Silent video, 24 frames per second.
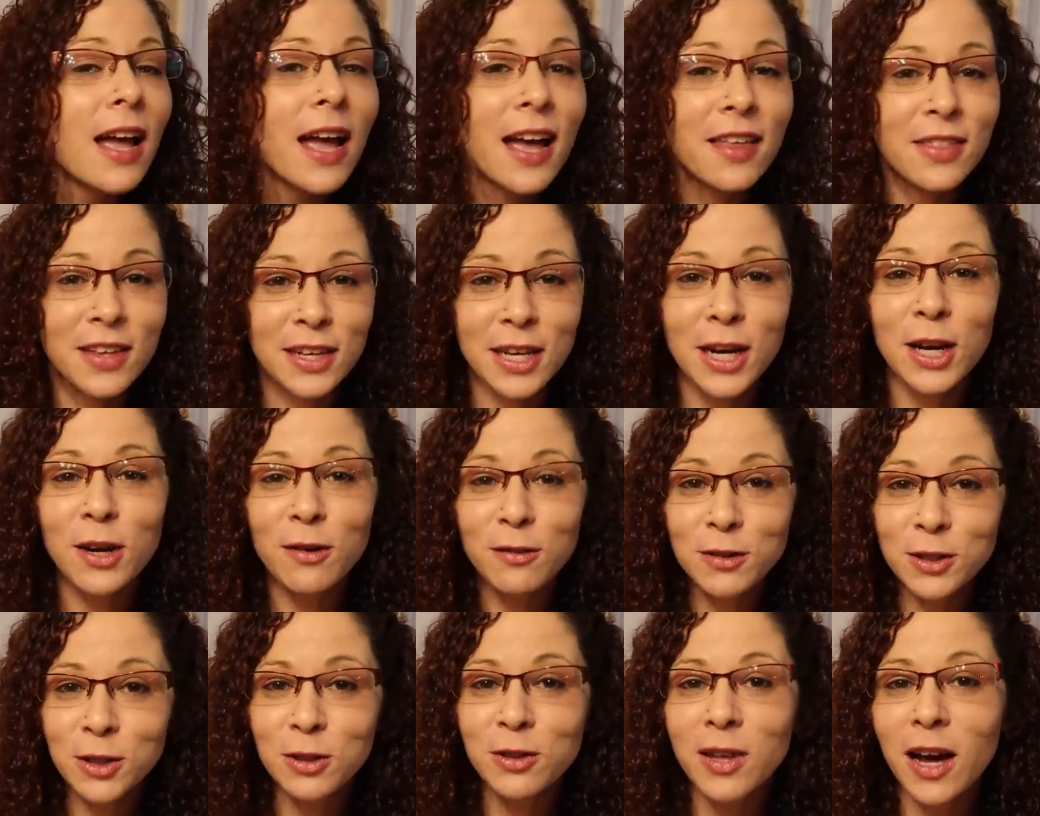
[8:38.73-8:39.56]
In the year
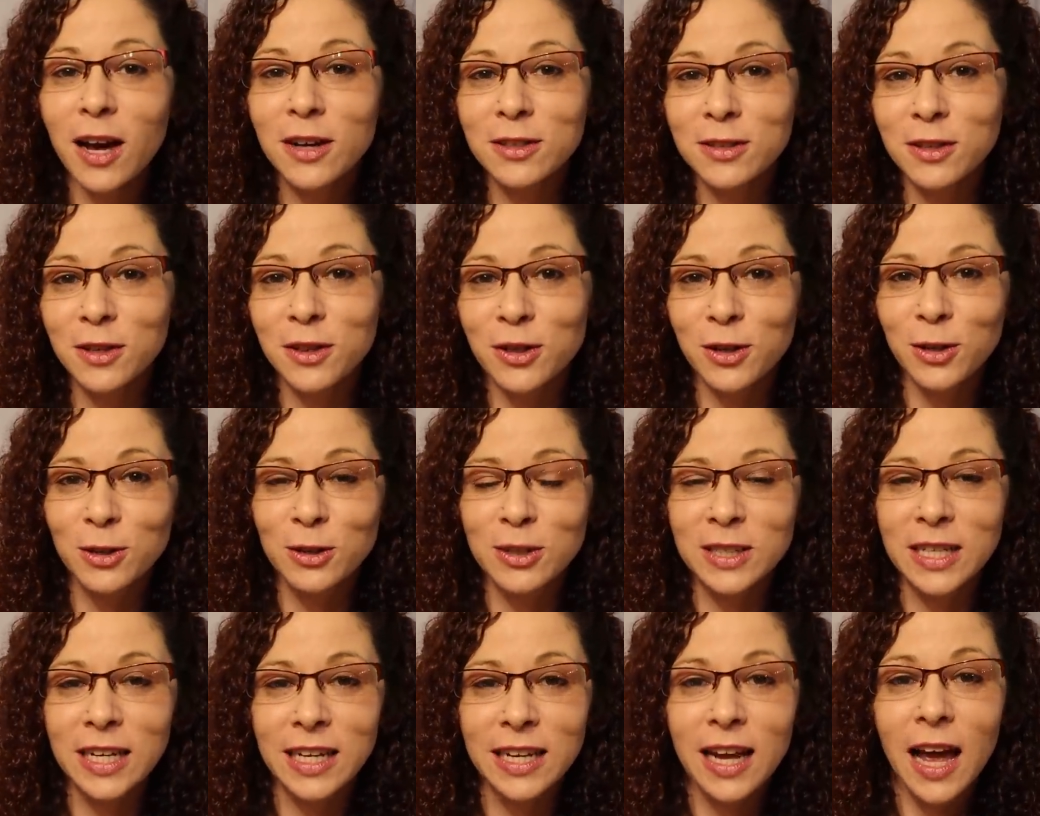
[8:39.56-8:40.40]
of two thousand
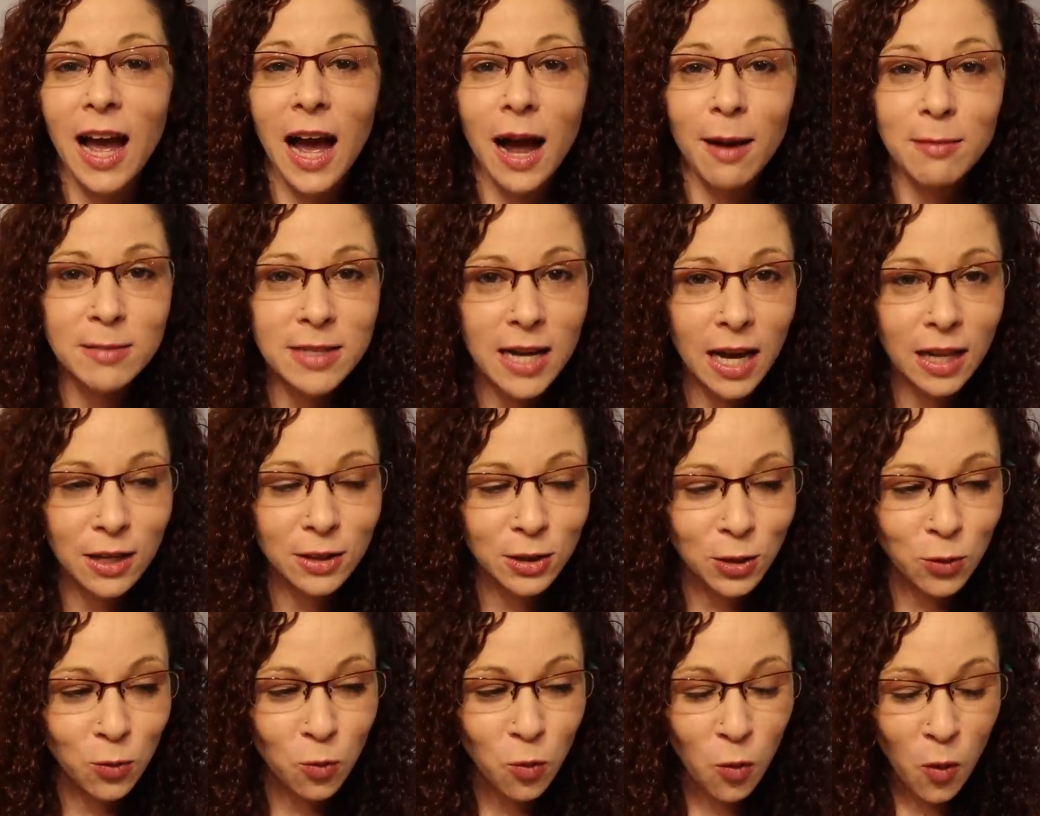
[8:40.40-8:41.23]
thirteen, I'm
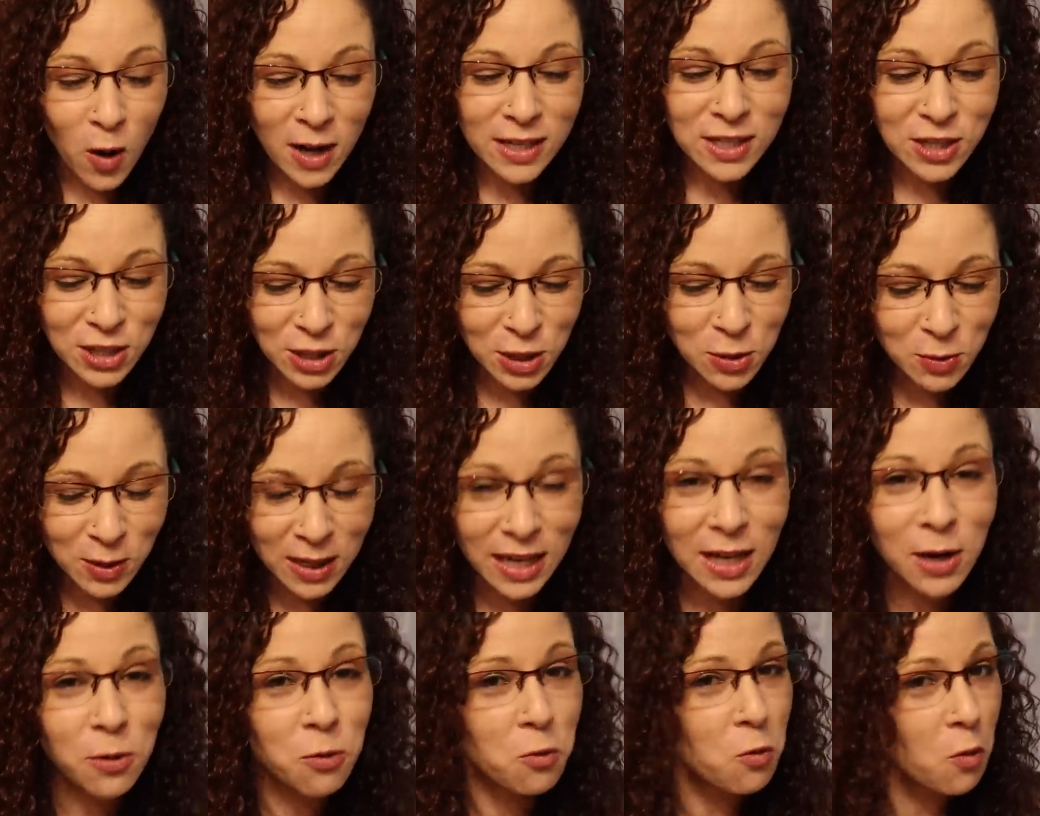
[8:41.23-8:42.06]
telling you, once you
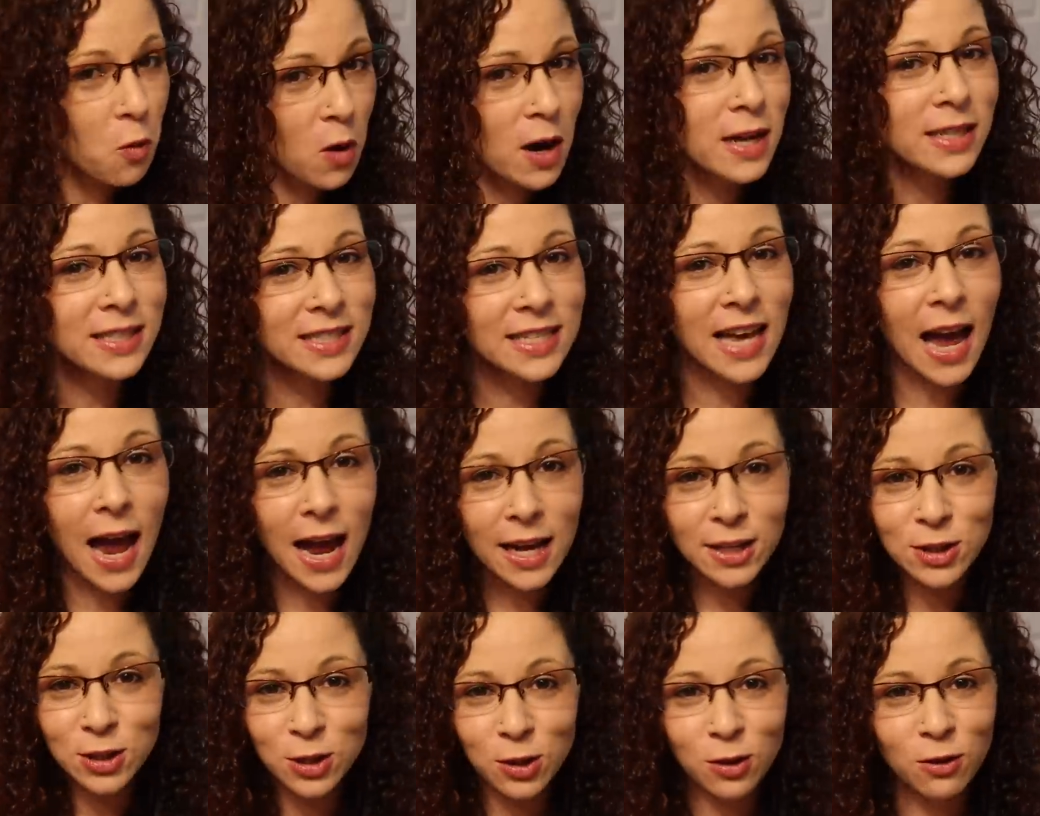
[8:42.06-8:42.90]
get one
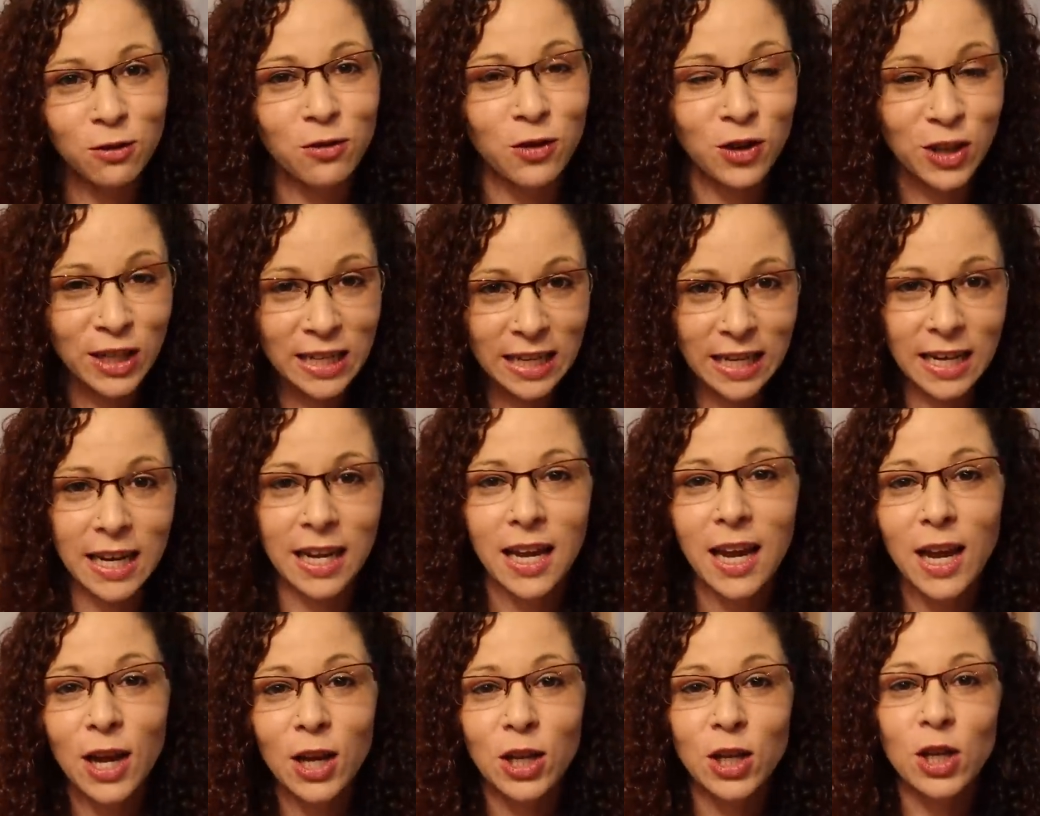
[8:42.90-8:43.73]
tattoo, forget
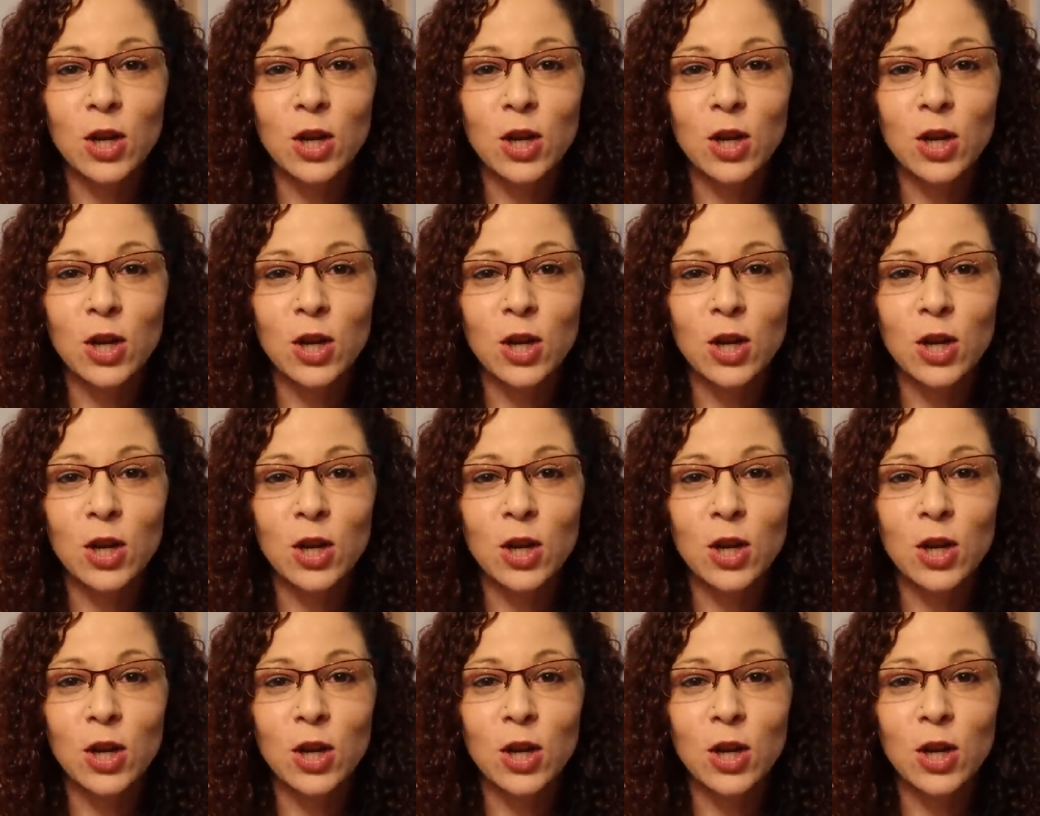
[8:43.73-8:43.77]
it.